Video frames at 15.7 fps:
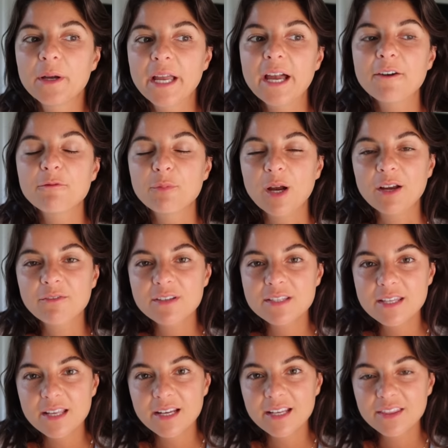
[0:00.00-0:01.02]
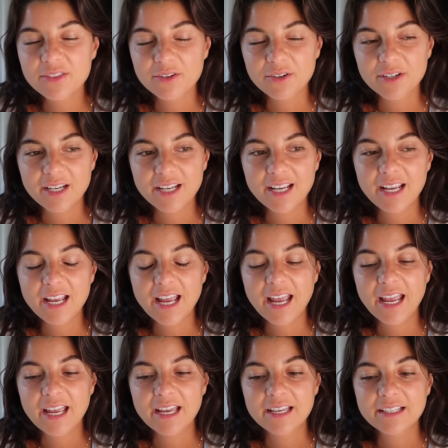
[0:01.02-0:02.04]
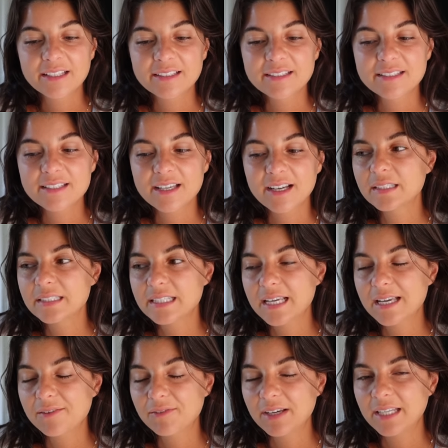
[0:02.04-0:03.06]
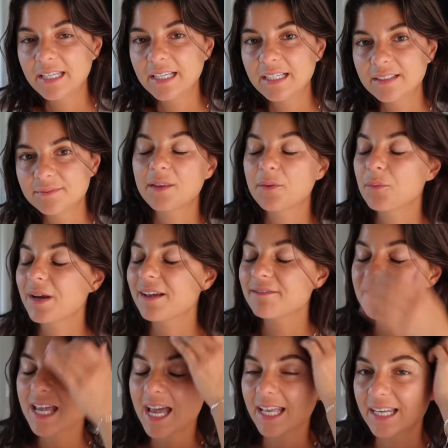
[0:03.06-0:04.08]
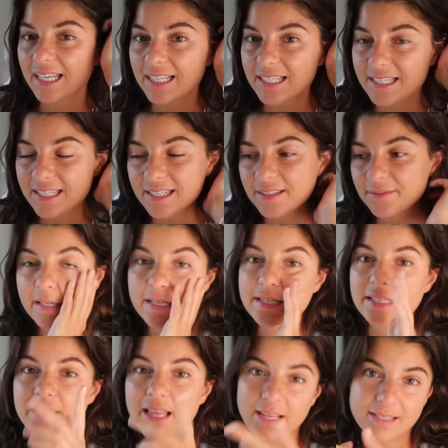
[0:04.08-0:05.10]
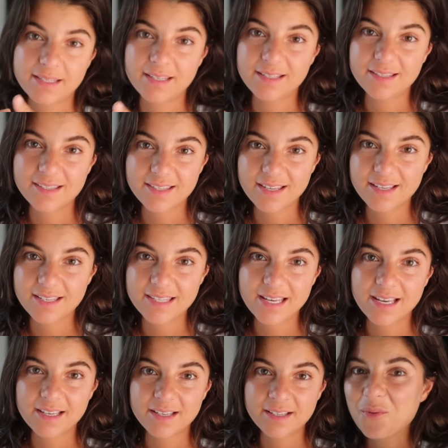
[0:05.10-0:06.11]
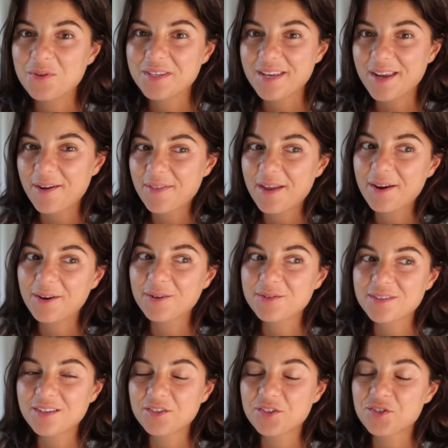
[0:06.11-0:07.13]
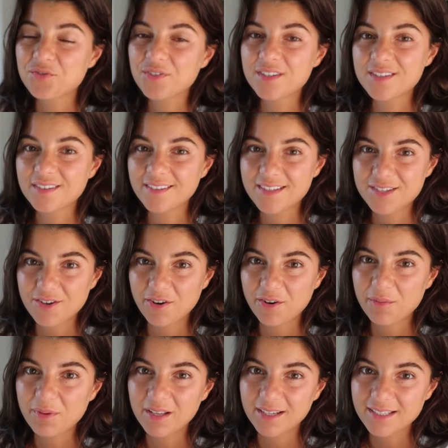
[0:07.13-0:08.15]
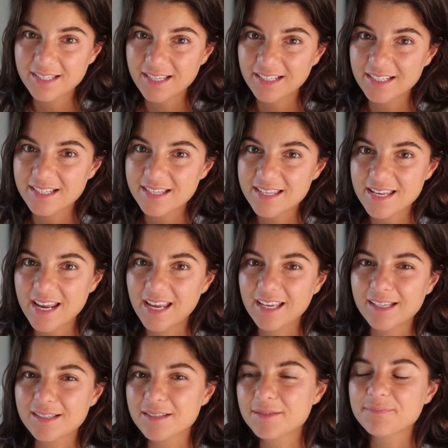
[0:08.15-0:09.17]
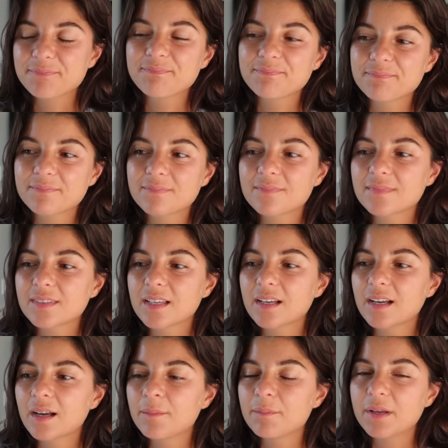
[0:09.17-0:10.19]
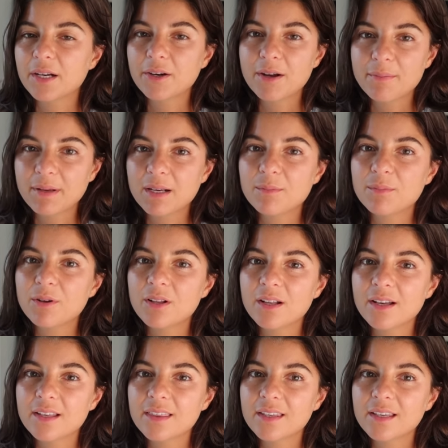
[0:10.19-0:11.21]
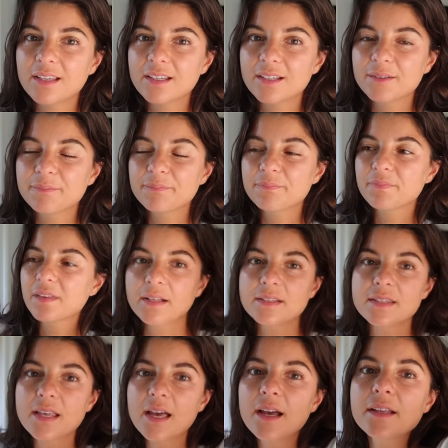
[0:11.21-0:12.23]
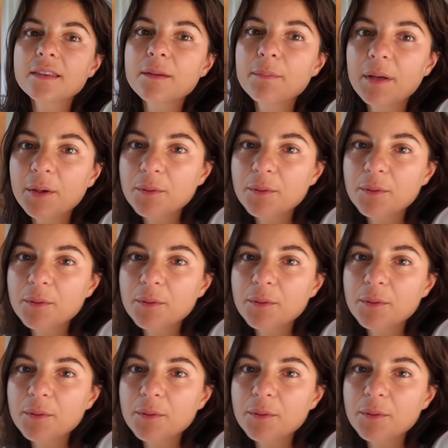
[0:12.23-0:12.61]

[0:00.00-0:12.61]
We have breakfast at 8:30 and need to get ready. And then we have tennis lessons, they say. We'll see how that goes. I just recently started playing tennis and I'm better at pickleball, I think. That's that. The